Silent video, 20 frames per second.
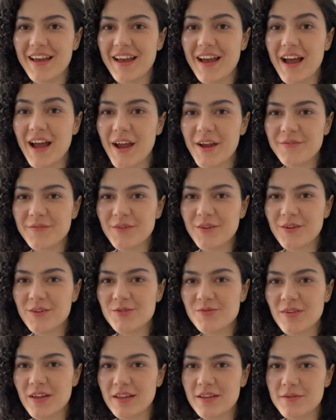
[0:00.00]
Hi
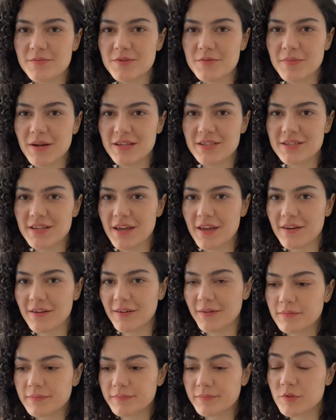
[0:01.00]
folks, welcome to my
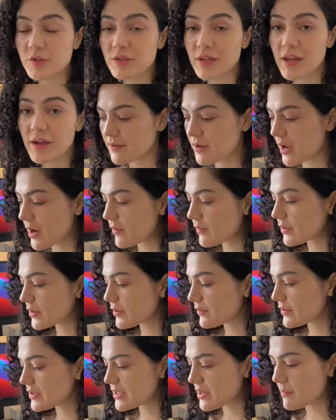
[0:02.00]
channel. Today I will
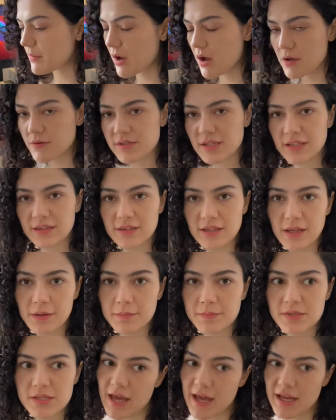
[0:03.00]
give you some housing
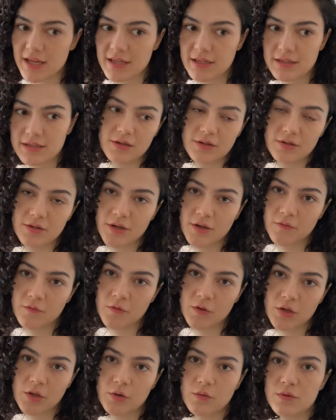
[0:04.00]
tips and
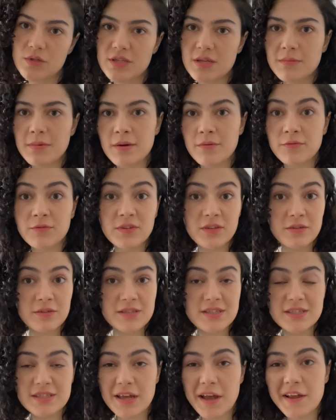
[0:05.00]
review some of the
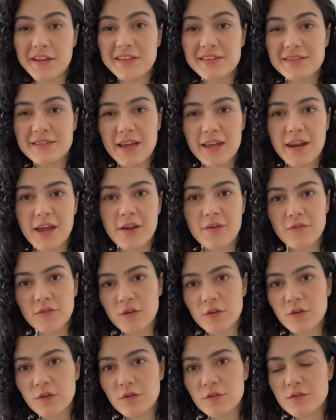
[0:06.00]
sites that I've
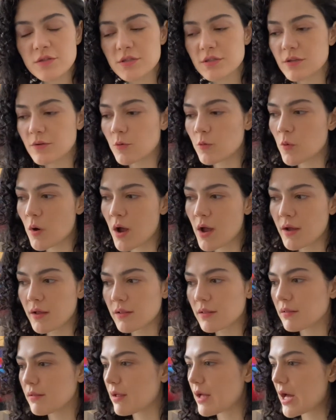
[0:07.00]
used
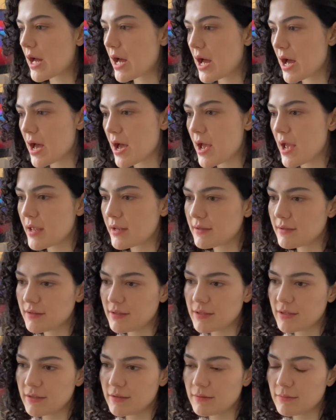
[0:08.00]
while I
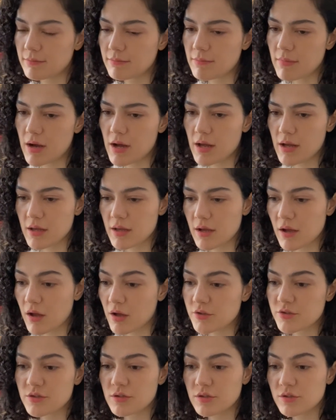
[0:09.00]
did my
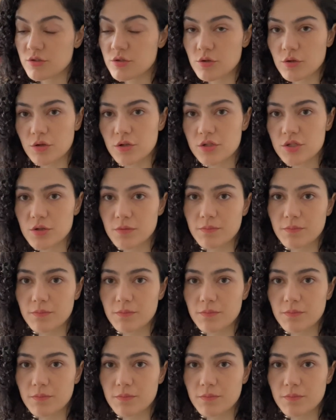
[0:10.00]
housing search.